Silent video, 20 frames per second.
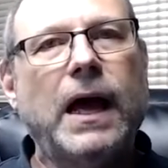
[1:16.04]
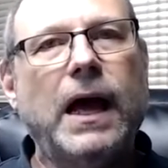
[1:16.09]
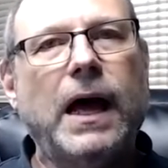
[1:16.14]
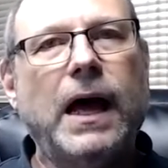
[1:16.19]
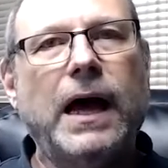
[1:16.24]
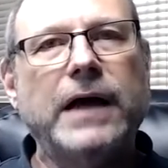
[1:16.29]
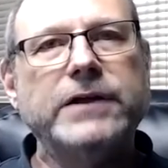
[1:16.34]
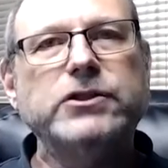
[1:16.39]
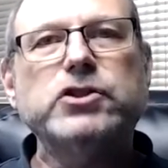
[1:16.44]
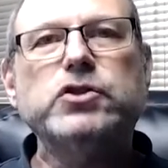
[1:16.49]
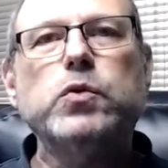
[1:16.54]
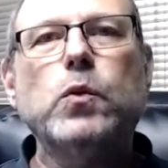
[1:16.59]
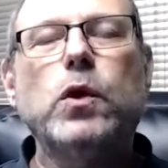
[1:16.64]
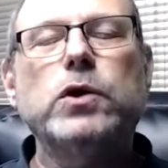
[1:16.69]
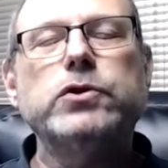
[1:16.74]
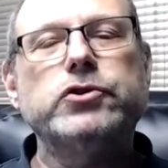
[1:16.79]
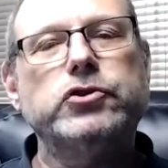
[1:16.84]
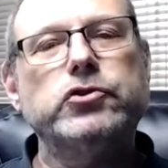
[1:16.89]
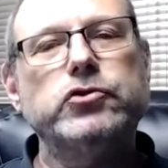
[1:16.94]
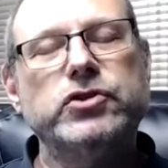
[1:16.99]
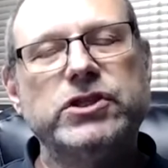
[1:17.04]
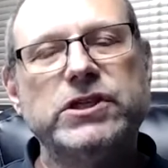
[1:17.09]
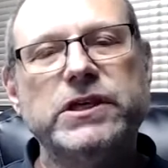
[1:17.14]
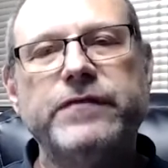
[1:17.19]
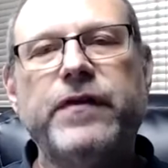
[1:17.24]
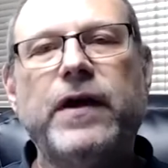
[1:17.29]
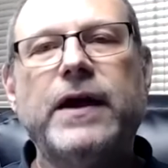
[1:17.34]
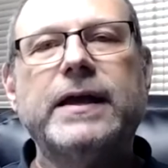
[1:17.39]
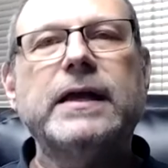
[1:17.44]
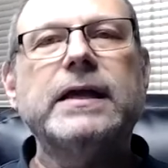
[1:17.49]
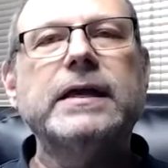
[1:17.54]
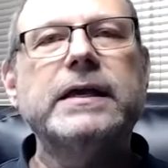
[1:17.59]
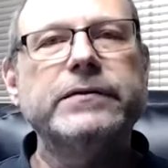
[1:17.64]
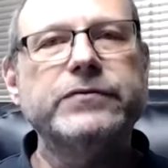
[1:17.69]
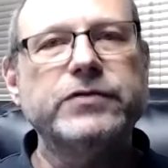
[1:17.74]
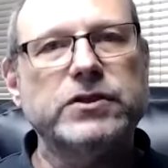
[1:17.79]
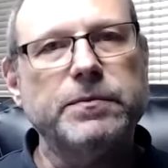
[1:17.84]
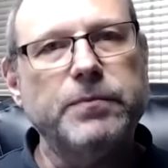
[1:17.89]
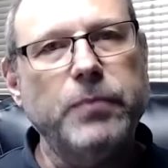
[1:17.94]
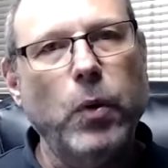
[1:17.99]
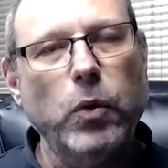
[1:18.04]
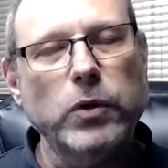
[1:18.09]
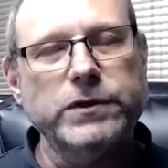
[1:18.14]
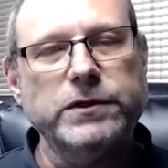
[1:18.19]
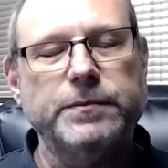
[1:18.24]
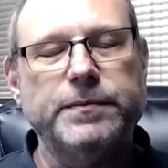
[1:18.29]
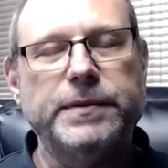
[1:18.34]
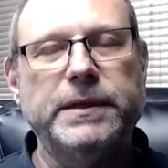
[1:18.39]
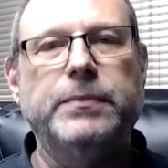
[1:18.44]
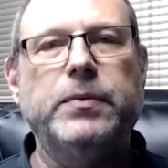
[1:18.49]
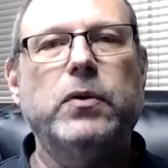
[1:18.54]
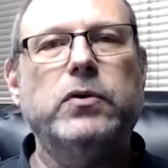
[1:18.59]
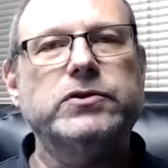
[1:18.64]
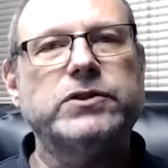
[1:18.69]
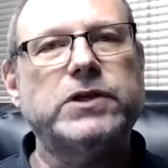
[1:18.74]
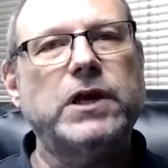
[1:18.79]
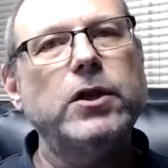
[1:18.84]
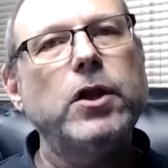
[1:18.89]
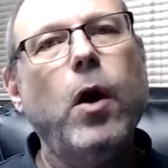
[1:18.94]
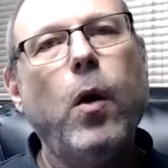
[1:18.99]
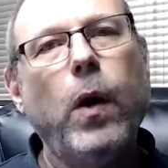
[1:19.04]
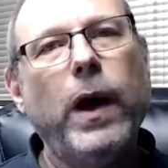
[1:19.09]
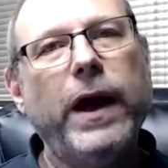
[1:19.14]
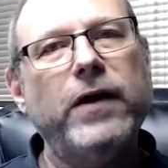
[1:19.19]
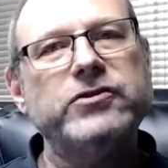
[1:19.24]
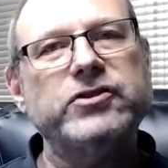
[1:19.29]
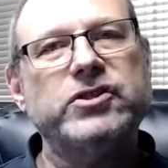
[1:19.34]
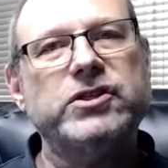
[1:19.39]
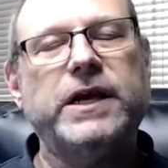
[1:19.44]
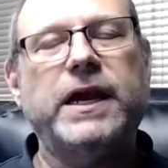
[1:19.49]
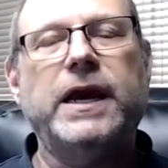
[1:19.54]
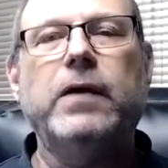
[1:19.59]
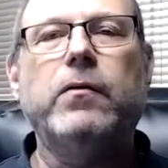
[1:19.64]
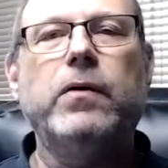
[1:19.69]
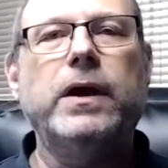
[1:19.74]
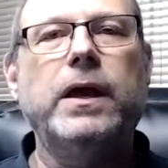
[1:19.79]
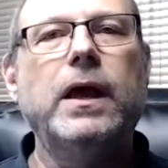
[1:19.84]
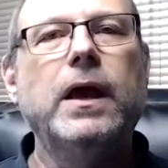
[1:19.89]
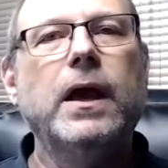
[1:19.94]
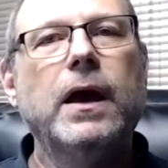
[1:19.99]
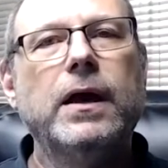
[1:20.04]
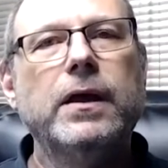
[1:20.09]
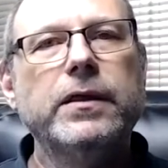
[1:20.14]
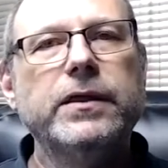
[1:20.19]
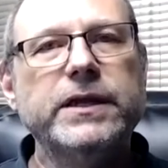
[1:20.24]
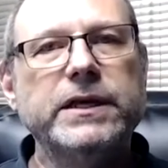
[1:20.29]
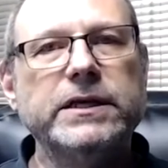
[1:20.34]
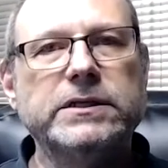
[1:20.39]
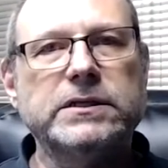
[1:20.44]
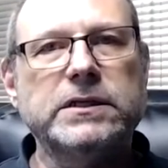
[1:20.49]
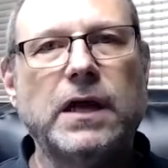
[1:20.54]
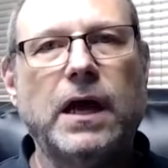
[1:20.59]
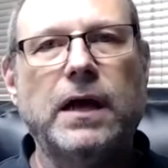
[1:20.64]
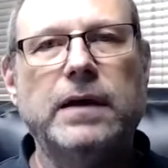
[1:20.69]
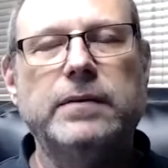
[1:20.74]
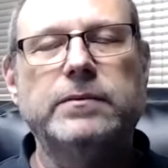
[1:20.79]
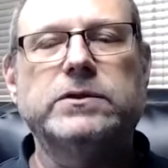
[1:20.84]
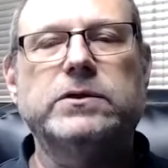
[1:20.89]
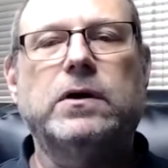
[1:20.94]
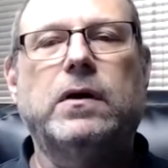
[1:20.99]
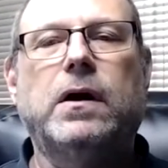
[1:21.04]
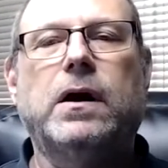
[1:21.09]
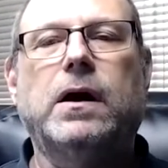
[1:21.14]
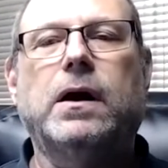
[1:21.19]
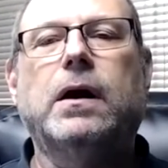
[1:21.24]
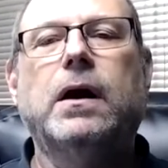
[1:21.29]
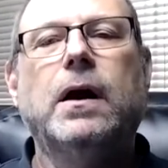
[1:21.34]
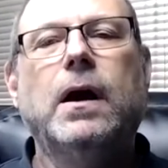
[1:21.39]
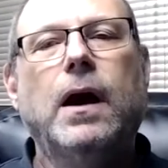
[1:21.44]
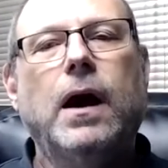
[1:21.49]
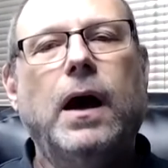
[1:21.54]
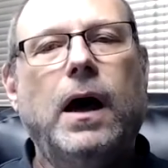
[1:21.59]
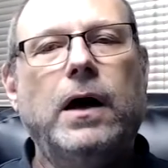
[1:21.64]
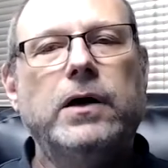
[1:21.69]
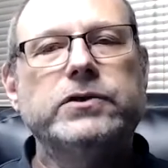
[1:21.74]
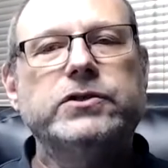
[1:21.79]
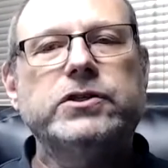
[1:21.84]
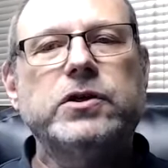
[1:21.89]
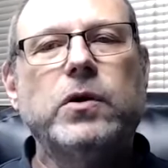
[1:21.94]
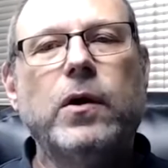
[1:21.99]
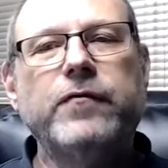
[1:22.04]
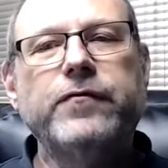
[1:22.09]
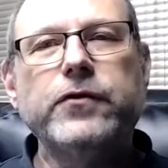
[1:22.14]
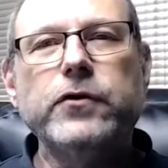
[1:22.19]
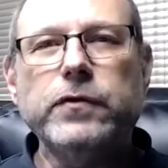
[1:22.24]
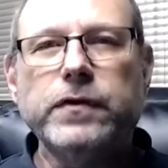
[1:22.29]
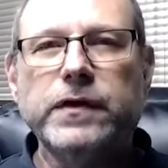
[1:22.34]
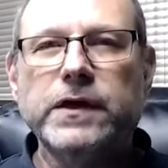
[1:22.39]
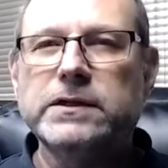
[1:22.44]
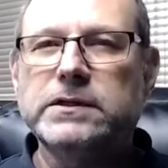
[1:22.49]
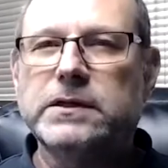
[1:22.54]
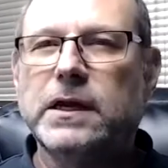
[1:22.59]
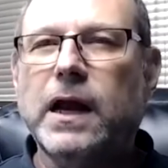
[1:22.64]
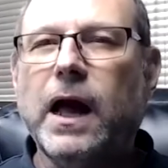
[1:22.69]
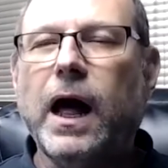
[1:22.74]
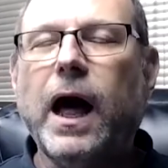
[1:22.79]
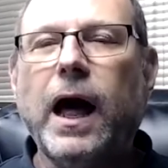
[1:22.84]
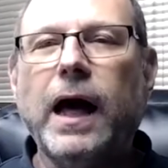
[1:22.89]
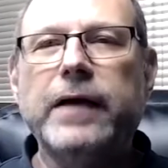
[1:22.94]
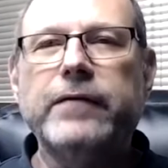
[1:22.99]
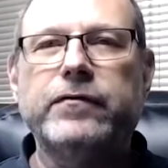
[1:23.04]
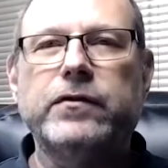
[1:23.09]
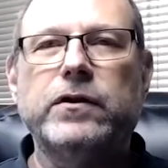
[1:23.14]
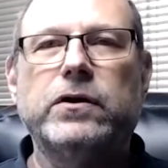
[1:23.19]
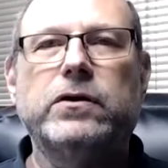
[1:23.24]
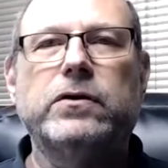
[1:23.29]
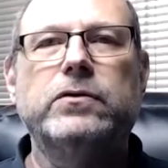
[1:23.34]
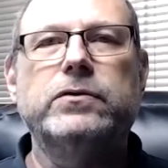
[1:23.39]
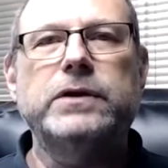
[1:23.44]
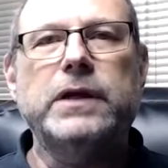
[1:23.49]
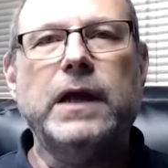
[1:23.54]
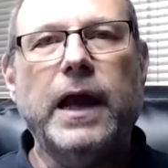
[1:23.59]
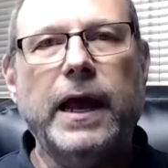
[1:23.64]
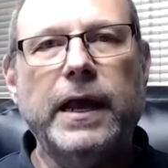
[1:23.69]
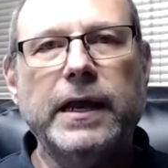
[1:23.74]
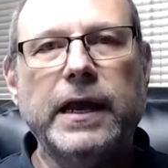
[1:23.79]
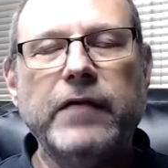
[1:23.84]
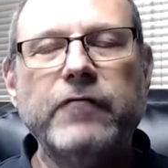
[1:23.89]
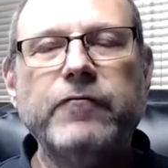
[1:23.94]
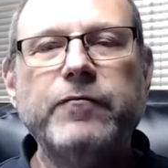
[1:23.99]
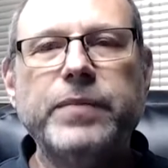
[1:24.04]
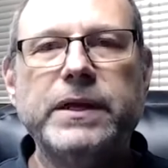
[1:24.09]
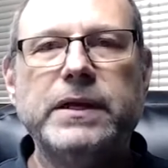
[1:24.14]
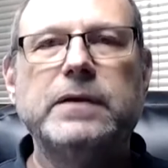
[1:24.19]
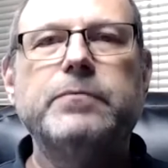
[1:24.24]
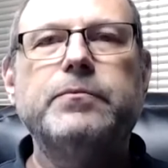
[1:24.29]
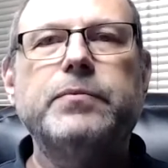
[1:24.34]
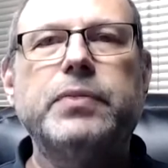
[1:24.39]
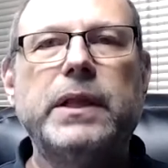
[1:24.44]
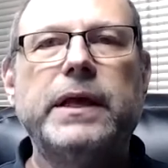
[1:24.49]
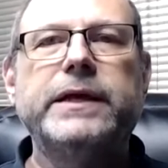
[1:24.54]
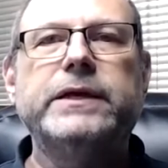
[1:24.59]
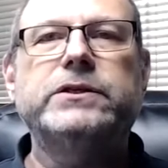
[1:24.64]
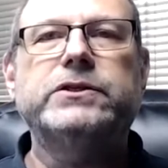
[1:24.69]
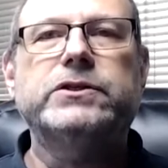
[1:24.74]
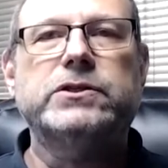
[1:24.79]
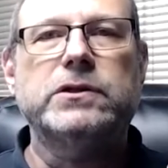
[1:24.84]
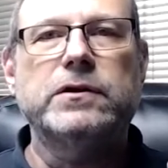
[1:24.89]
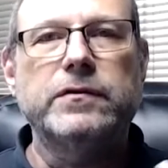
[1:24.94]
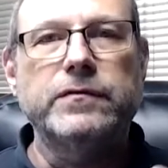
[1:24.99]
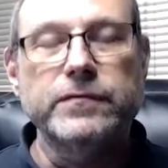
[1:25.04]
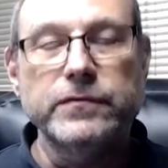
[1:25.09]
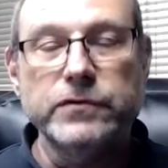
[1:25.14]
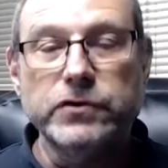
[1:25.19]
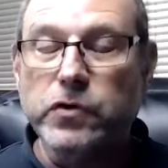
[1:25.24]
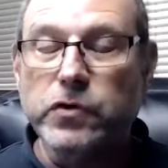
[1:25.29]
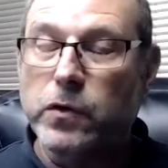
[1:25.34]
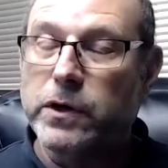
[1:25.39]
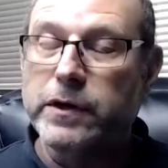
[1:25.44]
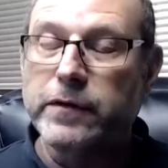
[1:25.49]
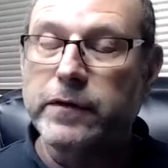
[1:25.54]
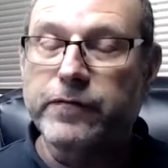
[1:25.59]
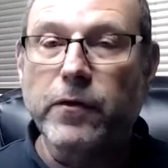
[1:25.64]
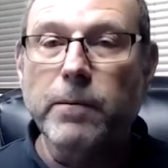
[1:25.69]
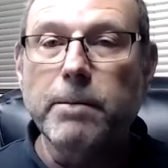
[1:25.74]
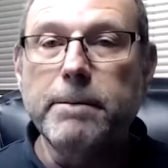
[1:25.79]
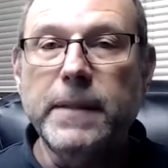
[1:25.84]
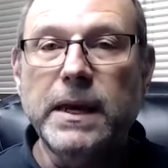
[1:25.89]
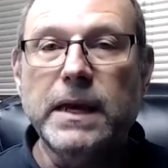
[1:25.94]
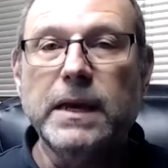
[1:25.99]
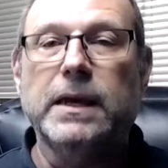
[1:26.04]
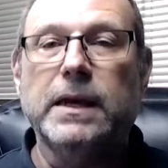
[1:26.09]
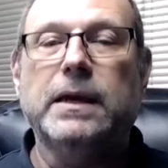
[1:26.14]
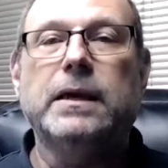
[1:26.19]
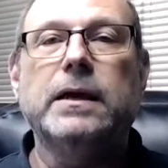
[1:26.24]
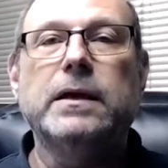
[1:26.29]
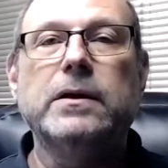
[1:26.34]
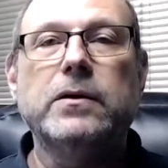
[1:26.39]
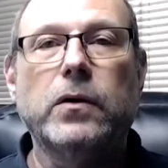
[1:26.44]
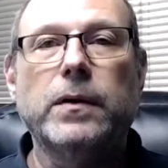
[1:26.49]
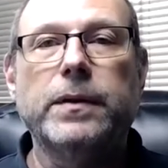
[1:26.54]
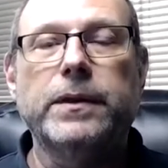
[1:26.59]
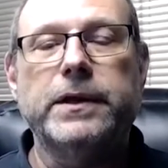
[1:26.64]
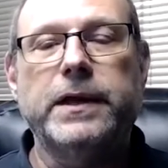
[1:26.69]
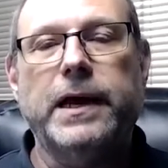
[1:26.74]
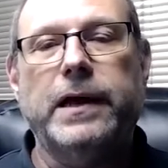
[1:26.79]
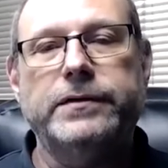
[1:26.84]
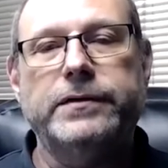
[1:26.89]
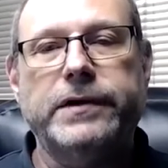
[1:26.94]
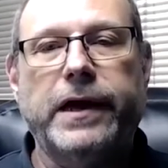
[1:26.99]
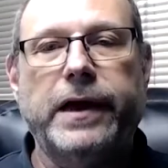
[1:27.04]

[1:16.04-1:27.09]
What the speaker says: I just want to see if I can give support to people, because I know how scary these times are. So a few things that I've learned and have been in place for me on the downtime.